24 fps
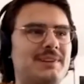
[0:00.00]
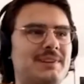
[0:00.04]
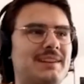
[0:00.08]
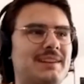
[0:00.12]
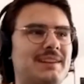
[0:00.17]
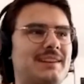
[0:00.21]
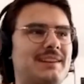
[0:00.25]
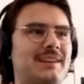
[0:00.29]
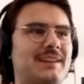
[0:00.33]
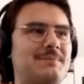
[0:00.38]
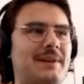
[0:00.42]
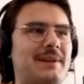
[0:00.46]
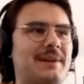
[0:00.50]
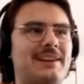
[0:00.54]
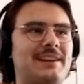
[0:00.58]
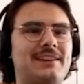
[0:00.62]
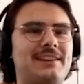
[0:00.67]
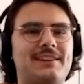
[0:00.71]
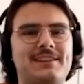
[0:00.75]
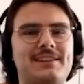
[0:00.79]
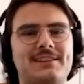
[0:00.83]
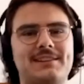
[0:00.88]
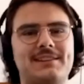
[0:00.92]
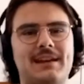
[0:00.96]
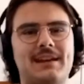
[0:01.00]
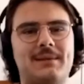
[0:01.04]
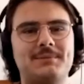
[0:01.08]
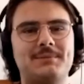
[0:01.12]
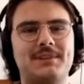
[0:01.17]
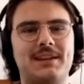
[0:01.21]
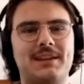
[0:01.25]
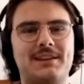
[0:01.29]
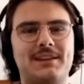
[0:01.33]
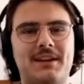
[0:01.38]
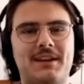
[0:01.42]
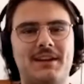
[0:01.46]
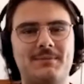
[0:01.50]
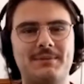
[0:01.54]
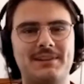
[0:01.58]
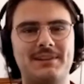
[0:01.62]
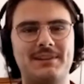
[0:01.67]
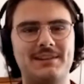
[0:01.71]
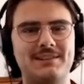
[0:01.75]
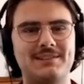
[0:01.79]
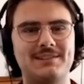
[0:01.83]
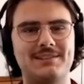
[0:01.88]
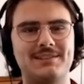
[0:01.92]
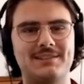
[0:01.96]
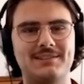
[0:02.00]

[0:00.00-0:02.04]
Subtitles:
I made it into the top 10 nominees.